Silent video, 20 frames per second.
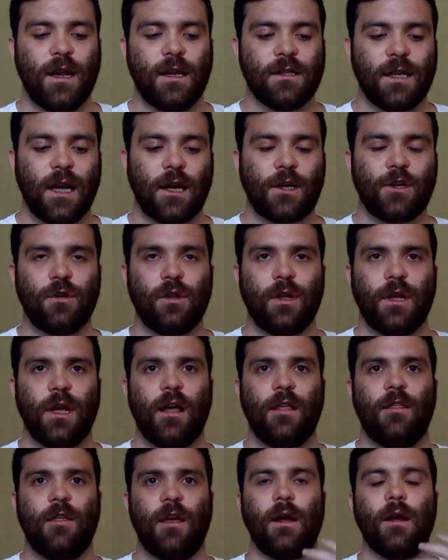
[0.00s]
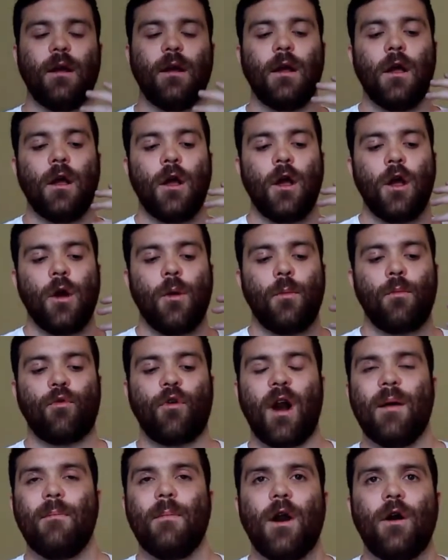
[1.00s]
is actually, I think,
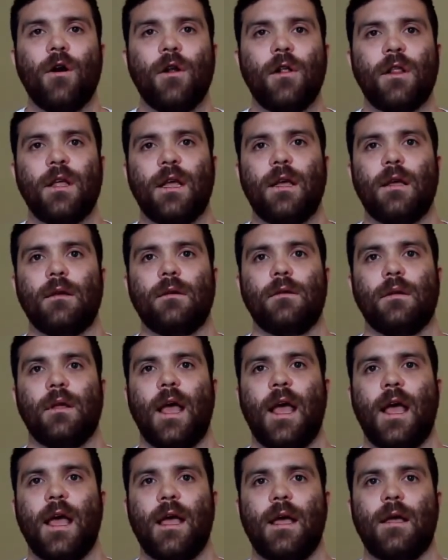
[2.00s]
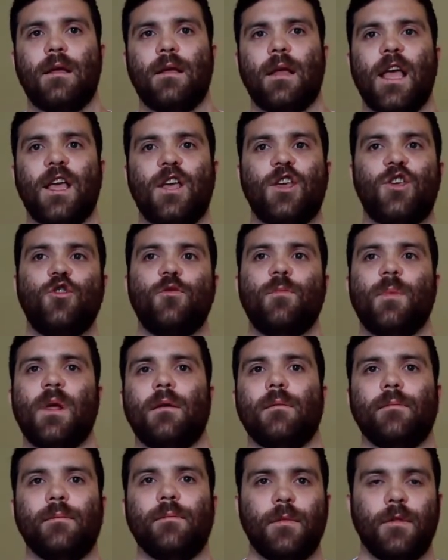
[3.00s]
primarily a
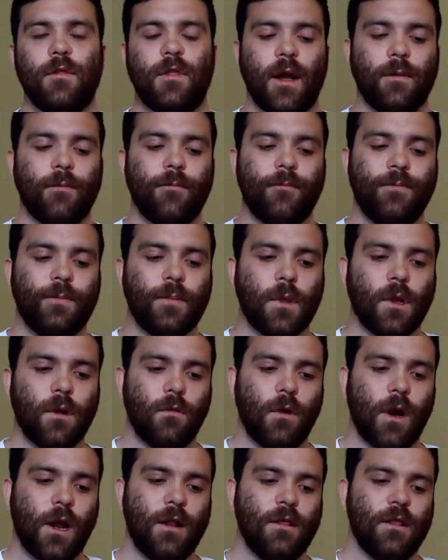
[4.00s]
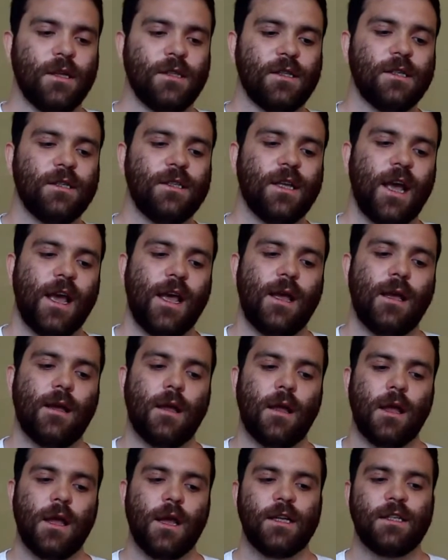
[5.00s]
human thing, right? This is a
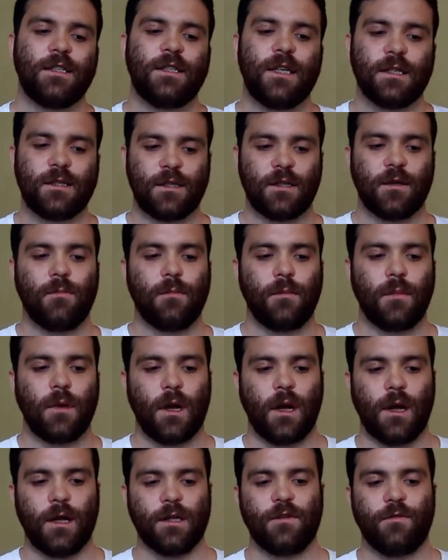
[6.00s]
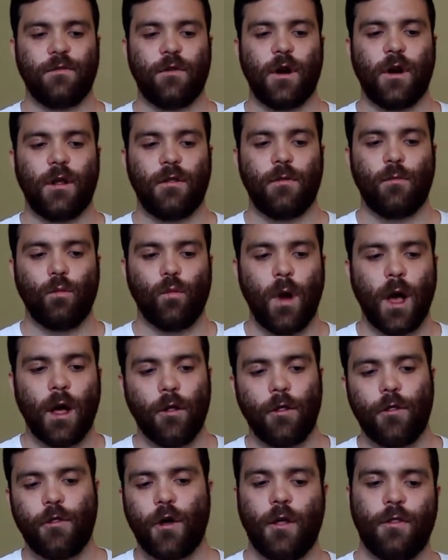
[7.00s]
system. It's a very well
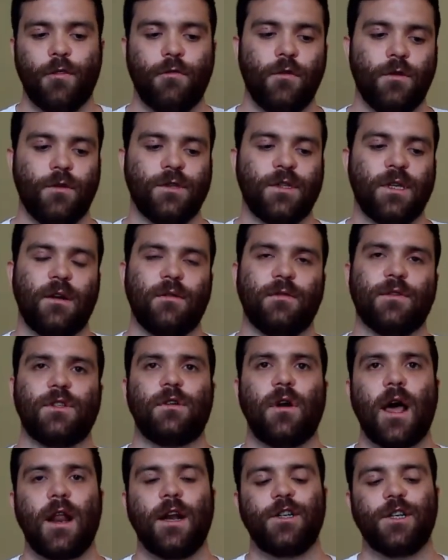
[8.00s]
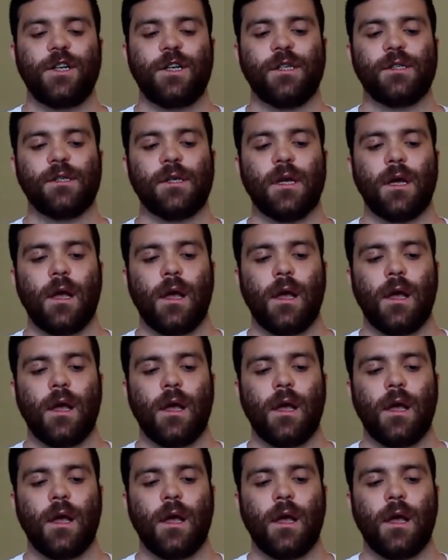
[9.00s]
thought through set of strategies